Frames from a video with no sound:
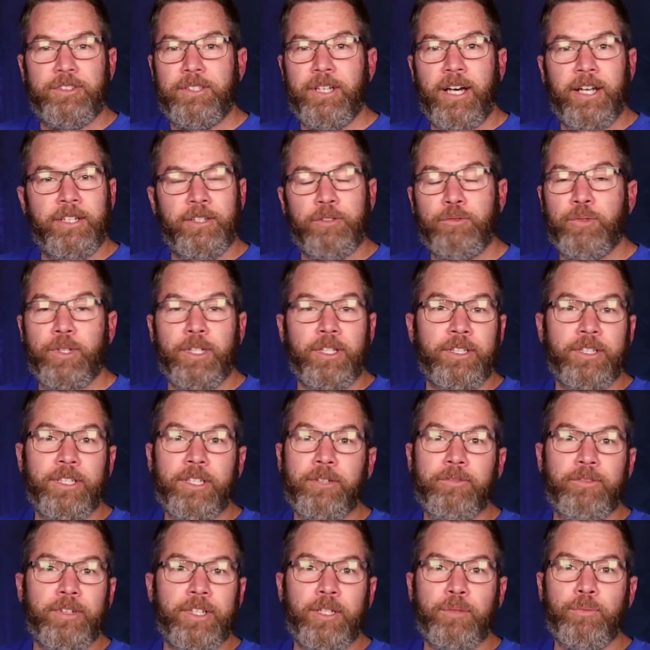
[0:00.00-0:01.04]
I didn't want to
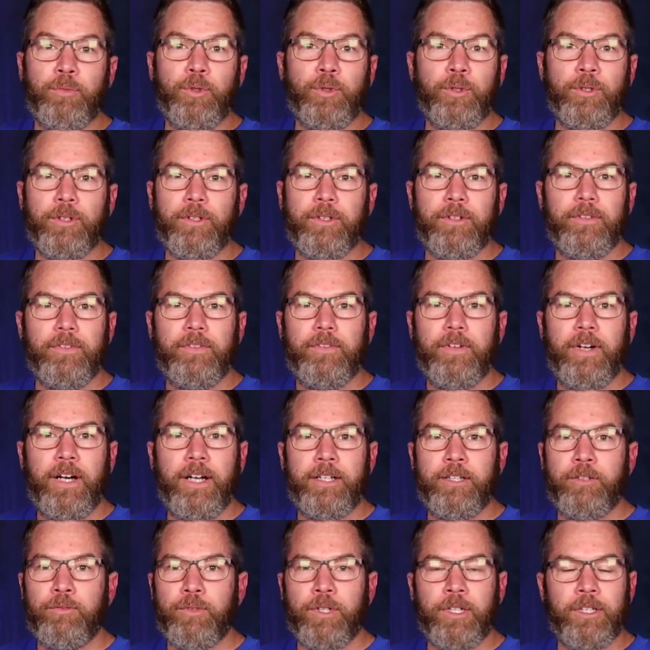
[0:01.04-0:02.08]
live anymore. I
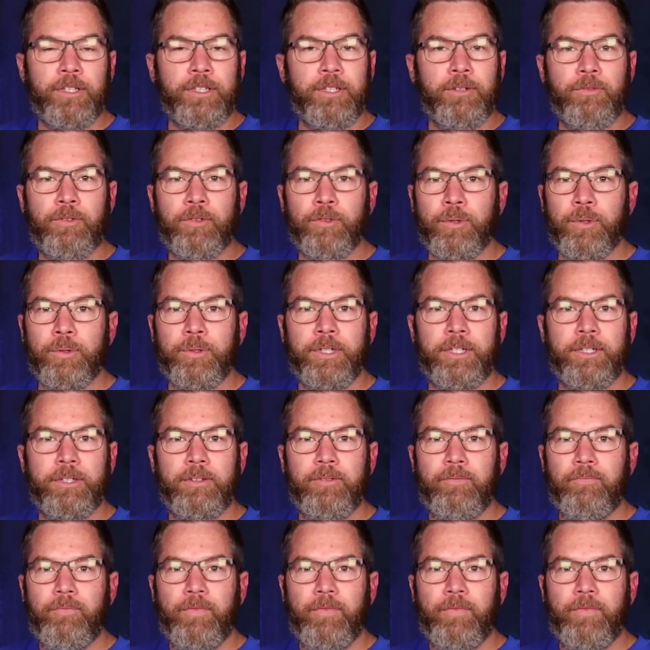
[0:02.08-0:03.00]
didn't want to live through it.